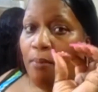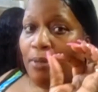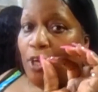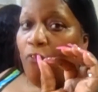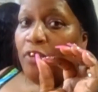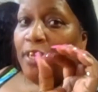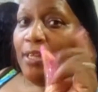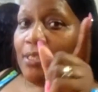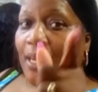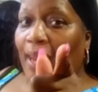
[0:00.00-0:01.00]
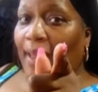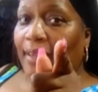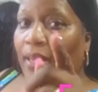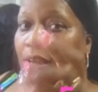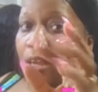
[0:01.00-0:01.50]
But don't forget to
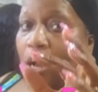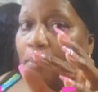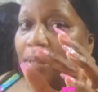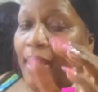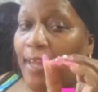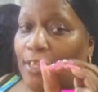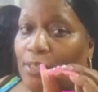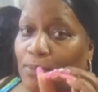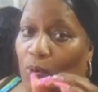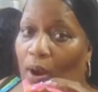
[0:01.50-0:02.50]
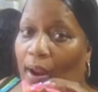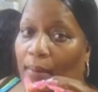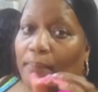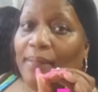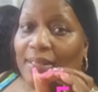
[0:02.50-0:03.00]
like, comment, and
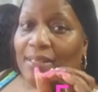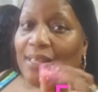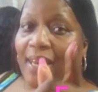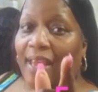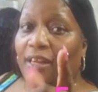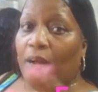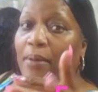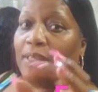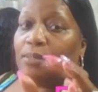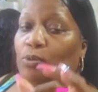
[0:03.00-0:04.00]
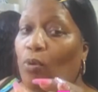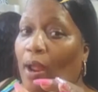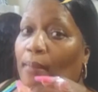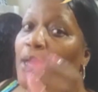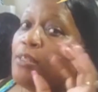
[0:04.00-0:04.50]
subscribe. Please like, comment, and
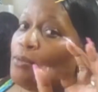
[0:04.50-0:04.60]
subscribe.